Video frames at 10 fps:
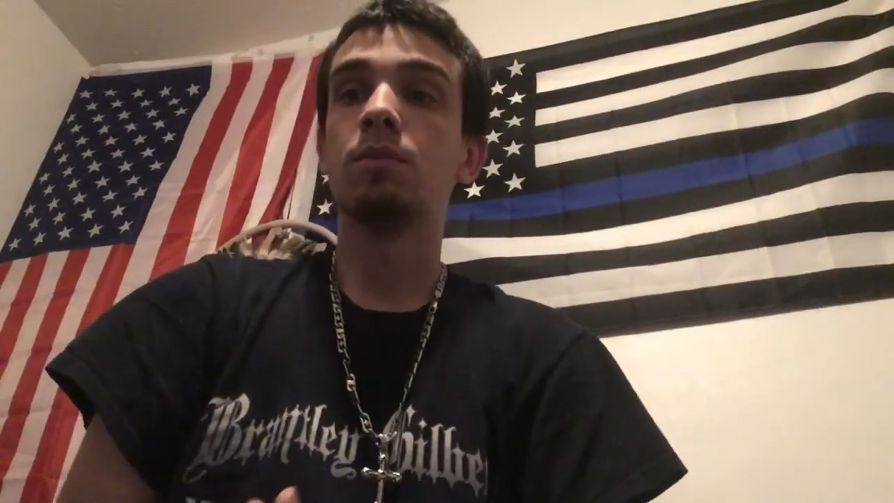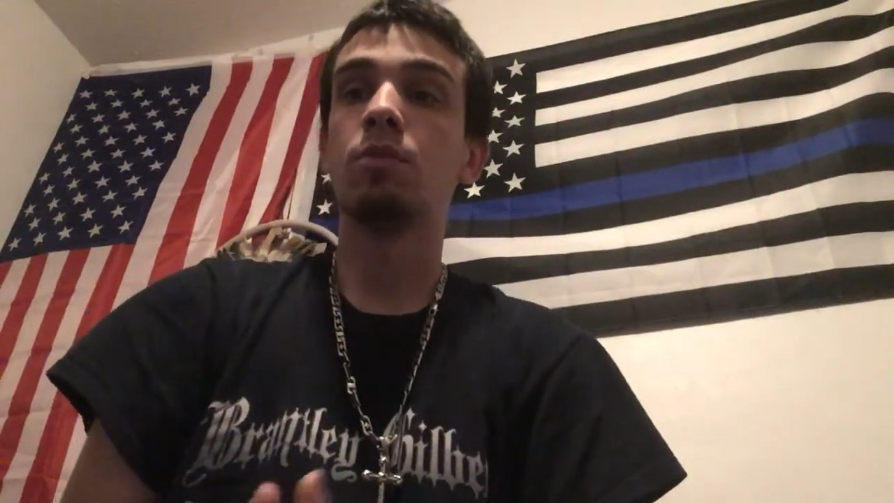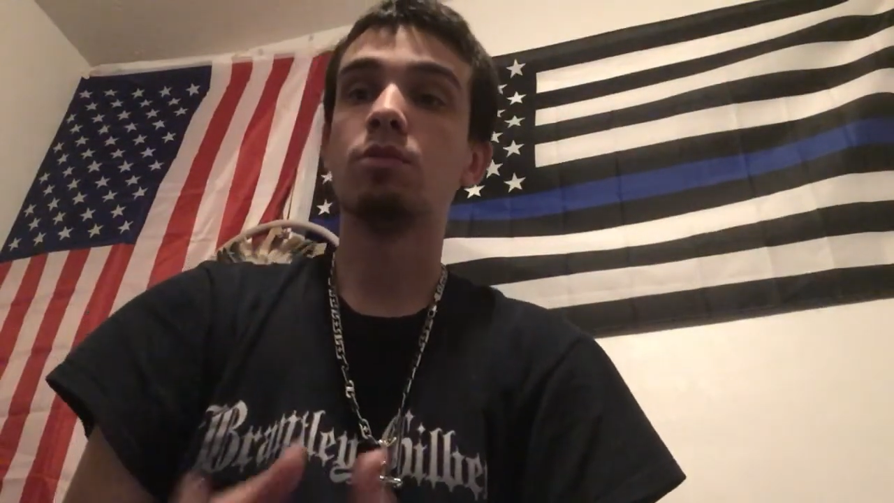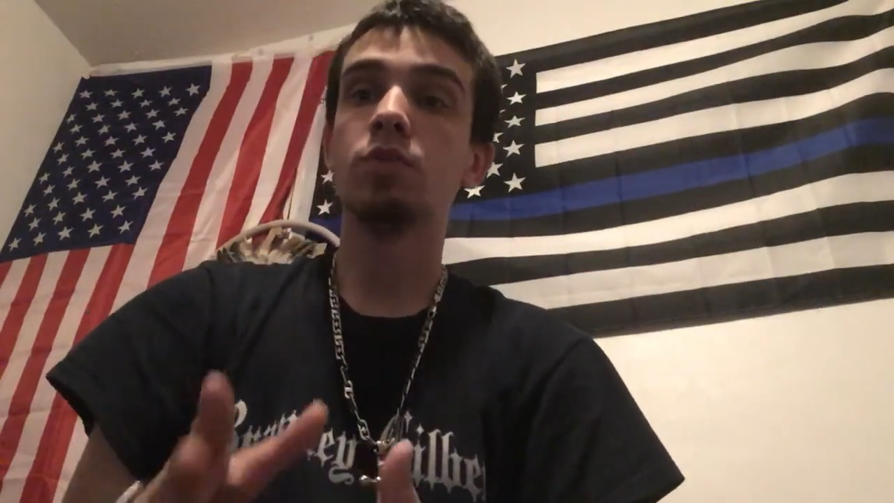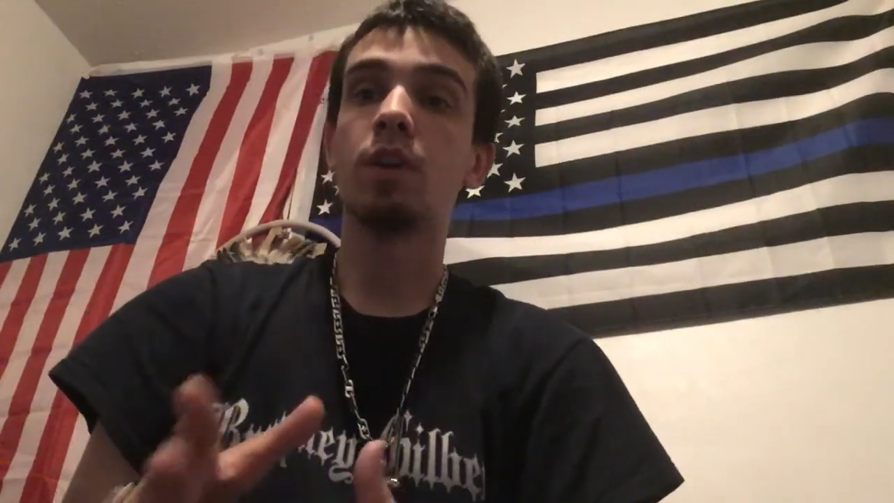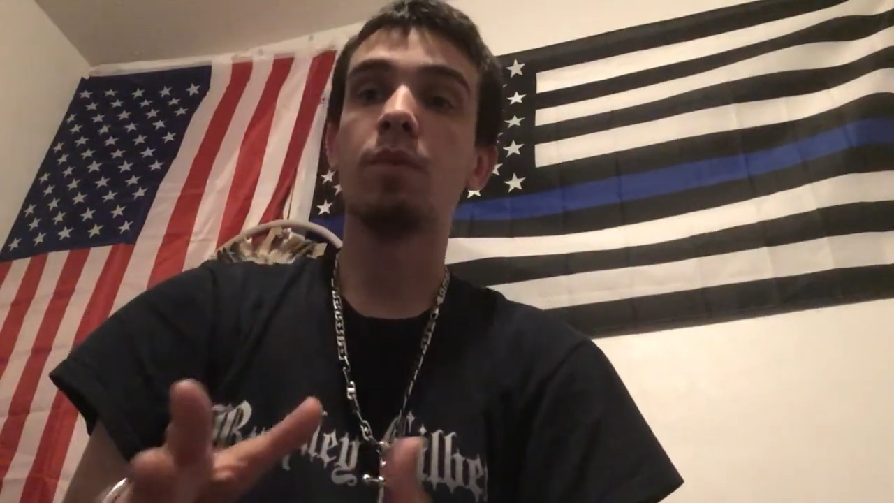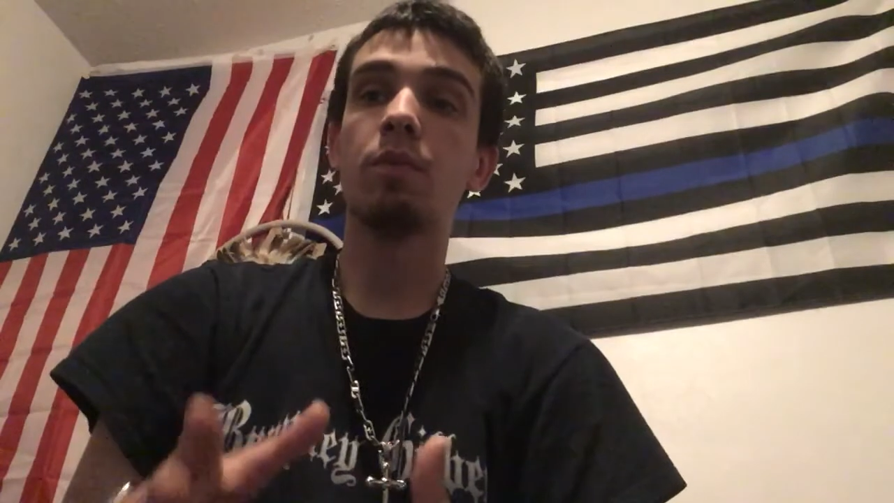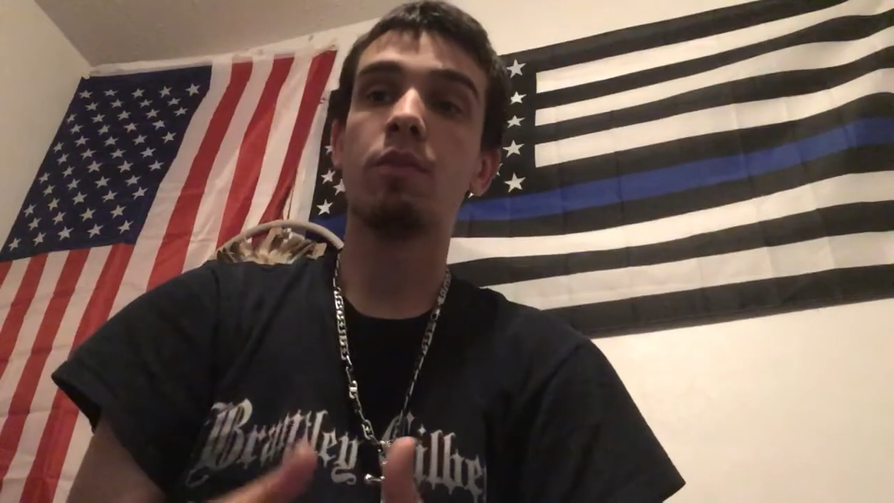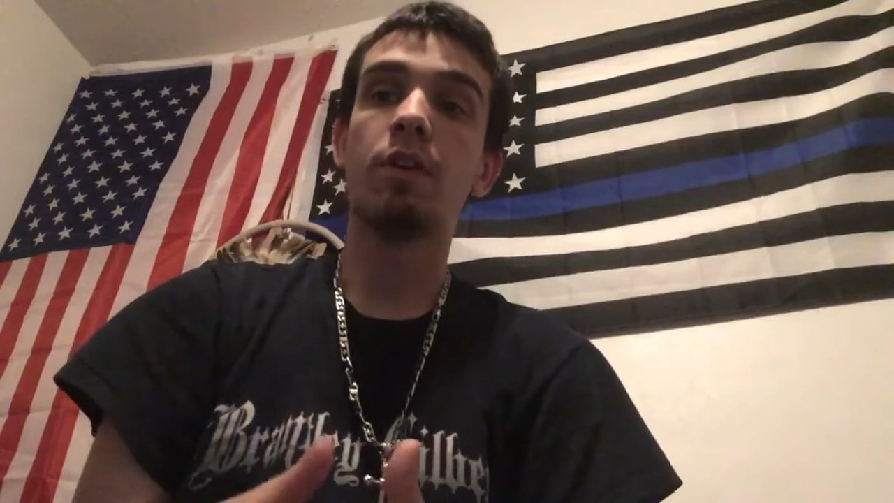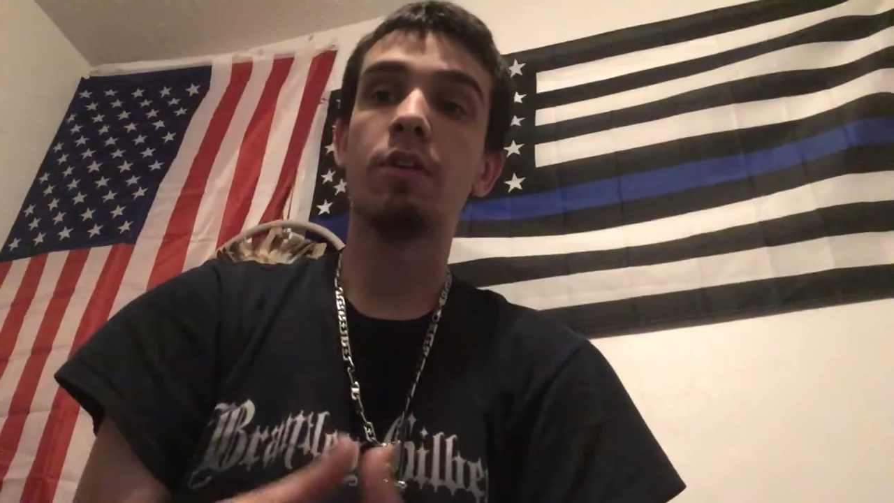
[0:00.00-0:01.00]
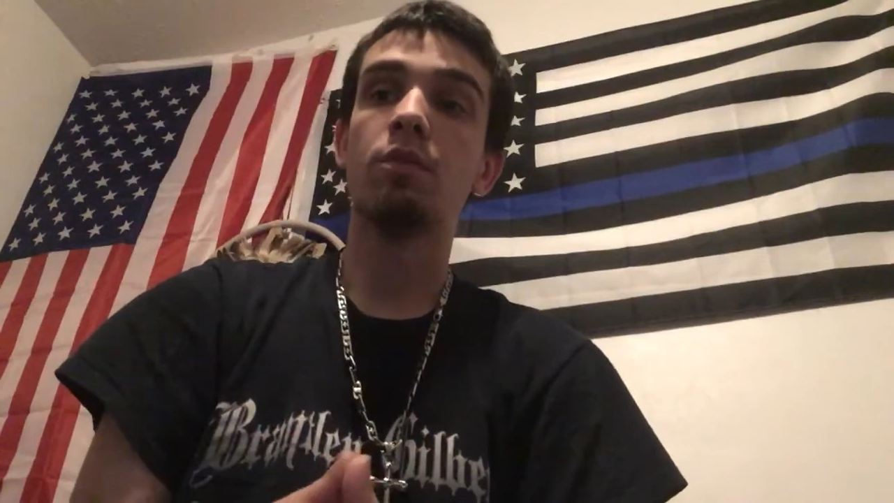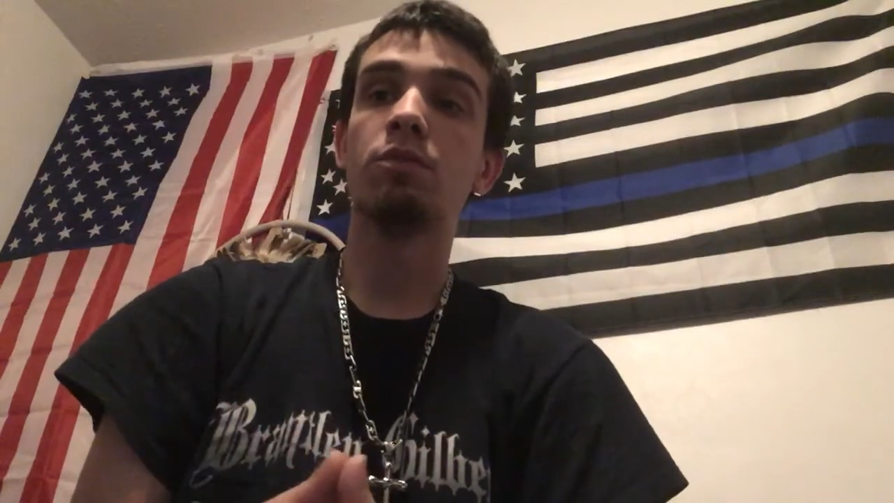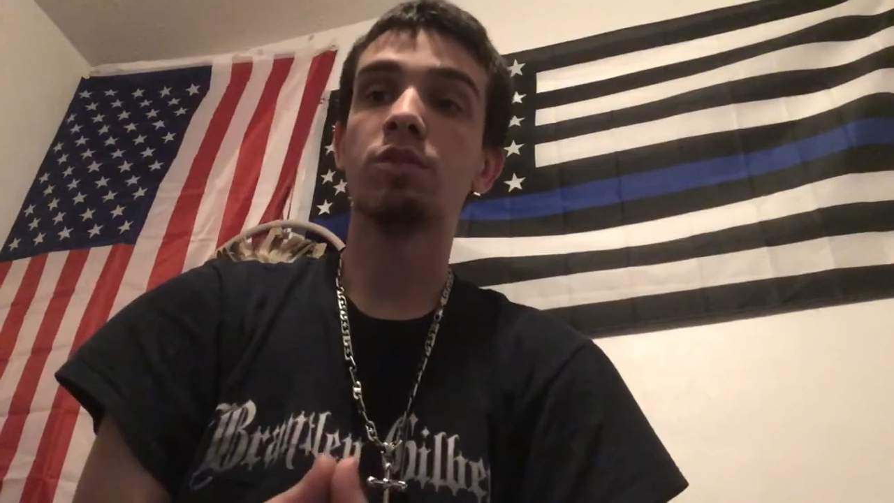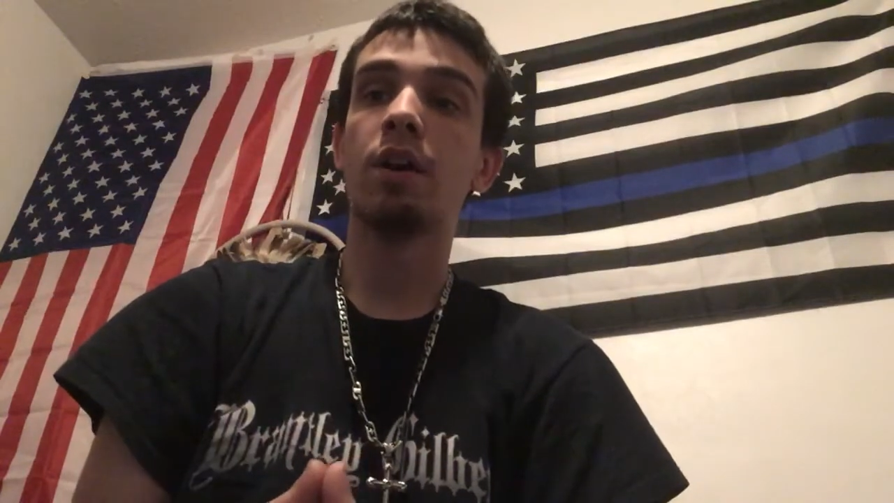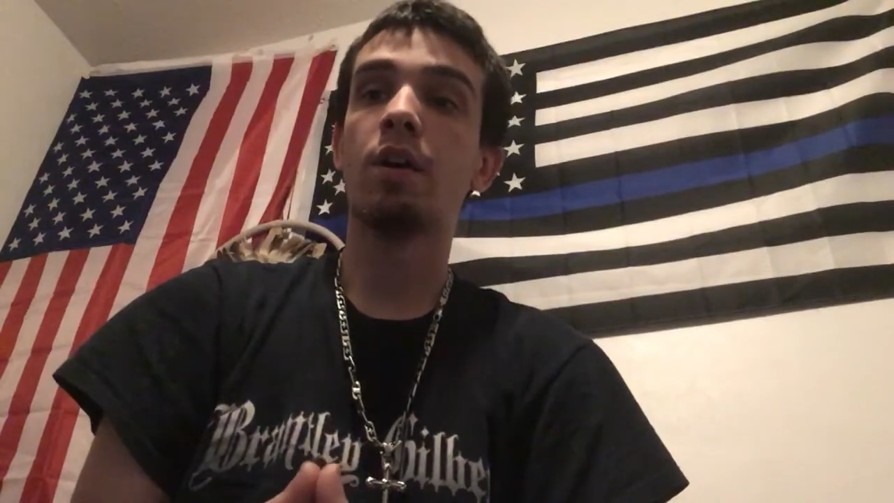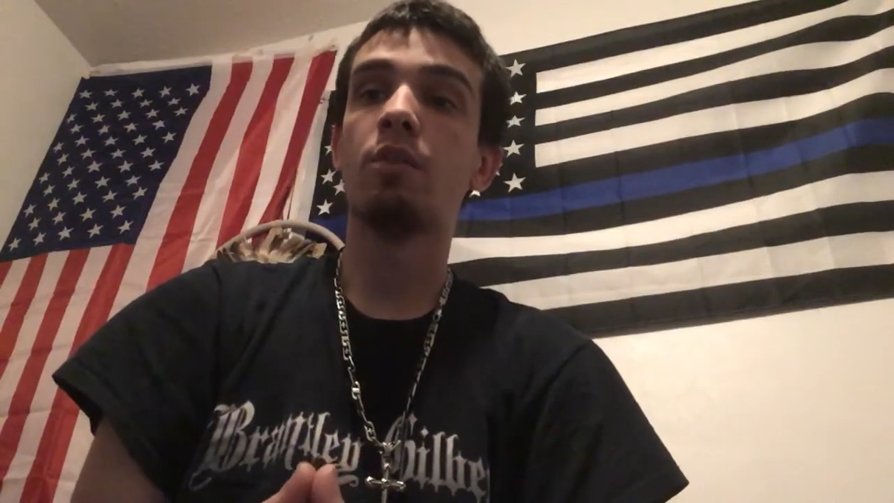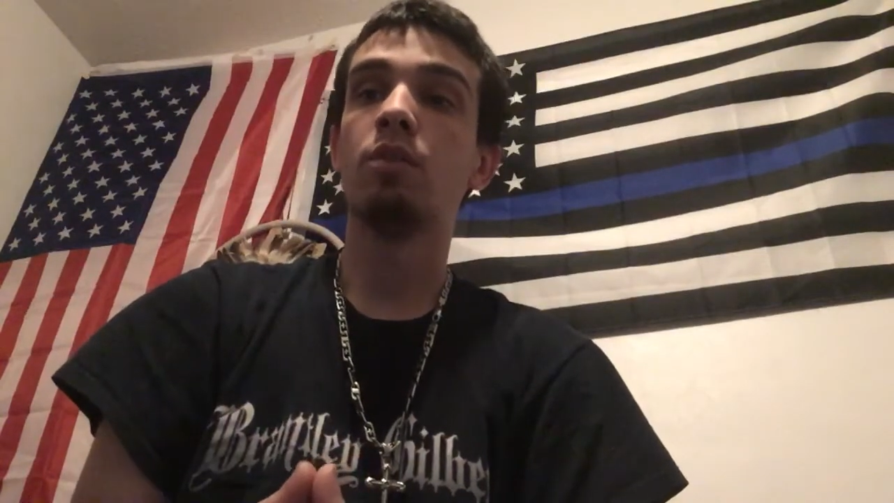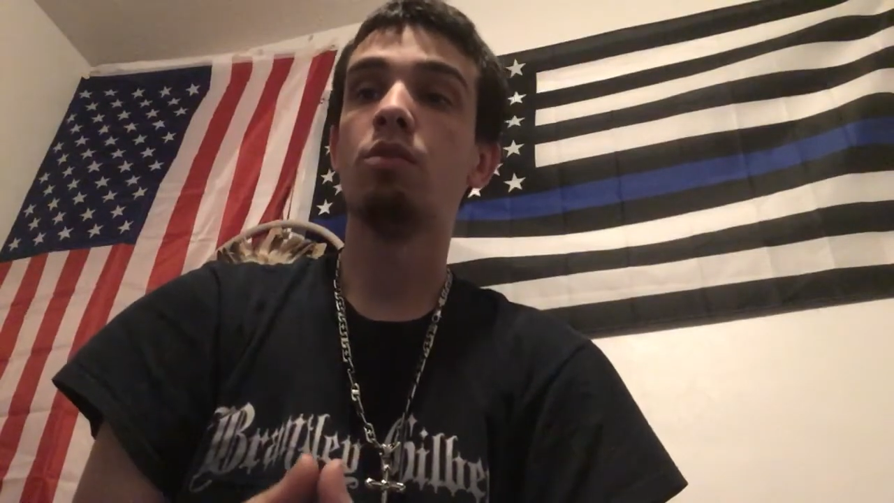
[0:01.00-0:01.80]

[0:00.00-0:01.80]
who was traveling with her 8 year old child